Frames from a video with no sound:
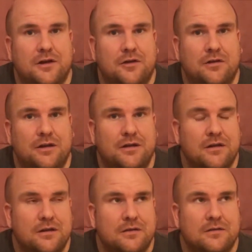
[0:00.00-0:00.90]
owning
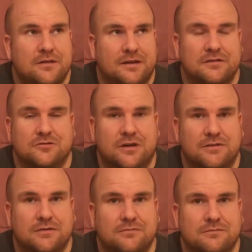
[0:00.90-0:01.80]
Tesla driver.